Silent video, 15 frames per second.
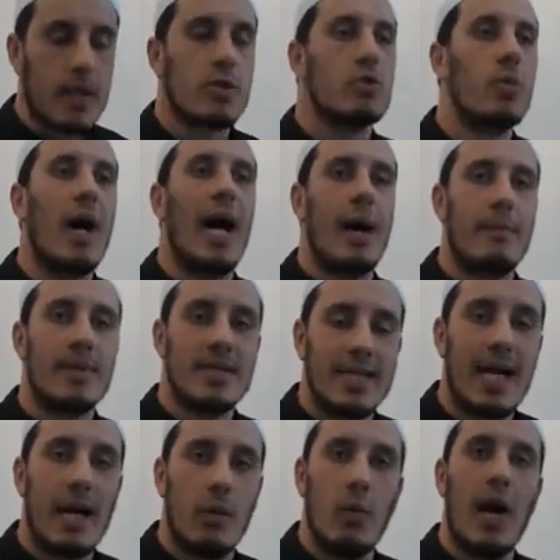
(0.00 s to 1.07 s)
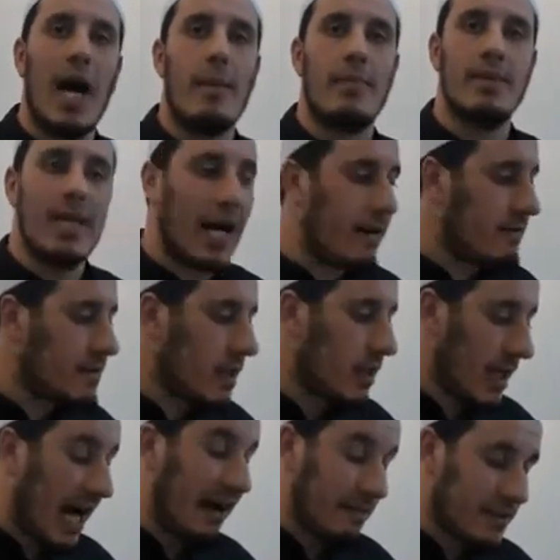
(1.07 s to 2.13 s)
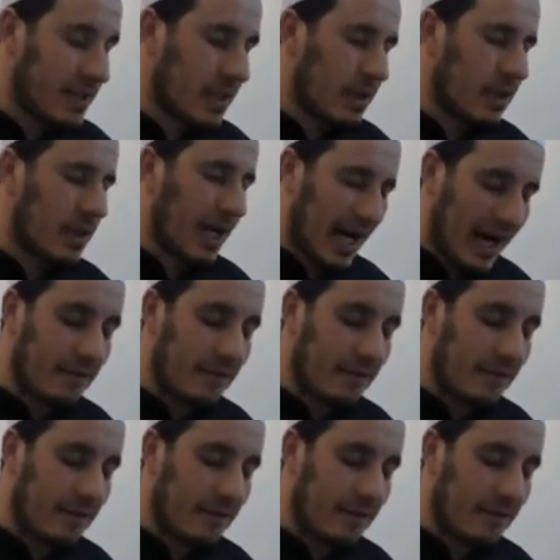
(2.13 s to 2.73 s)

So what happened? What happened after after